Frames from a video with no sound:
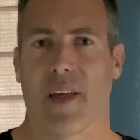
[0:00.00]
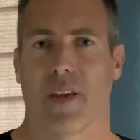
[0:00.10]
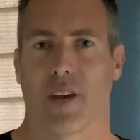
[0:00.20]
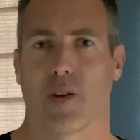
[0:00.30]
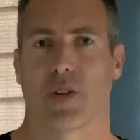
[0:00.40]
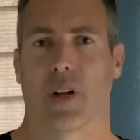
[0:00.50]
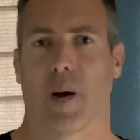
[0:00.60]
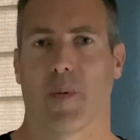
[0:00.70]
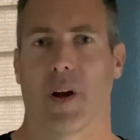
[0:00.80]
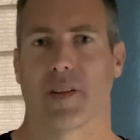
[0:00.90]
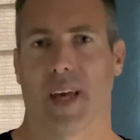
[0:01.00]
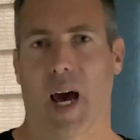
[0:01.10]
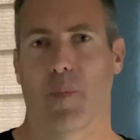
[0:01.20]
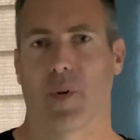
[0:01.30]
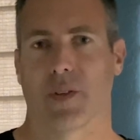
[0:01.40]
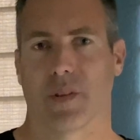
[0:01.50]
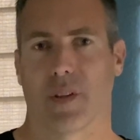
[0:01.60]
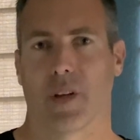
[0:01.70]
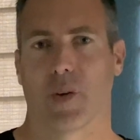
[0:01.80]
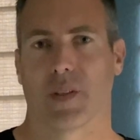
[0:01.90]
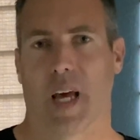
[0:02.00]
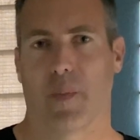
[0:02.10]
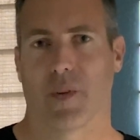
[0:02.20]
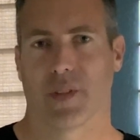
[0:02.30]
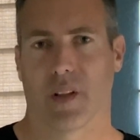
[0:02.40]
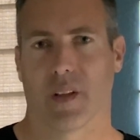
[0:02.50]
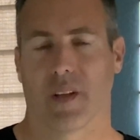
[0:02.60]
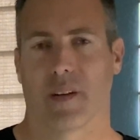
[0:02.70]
think you should upgrade to the newest Apple Silicon.